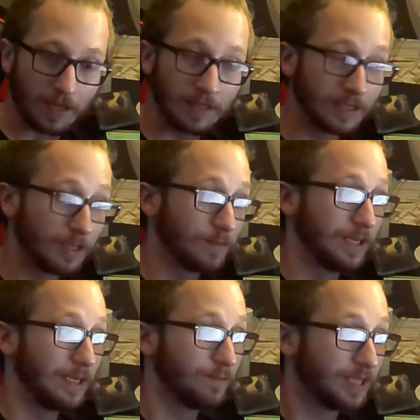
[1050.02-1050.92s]

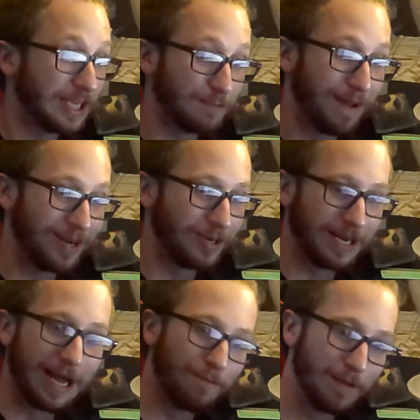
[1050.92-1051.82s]
Sometimes it's better to
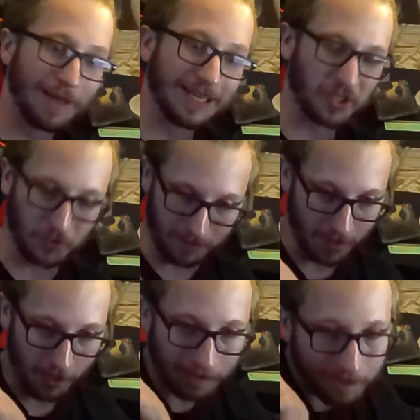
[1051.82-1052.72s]
not be mainstream, though.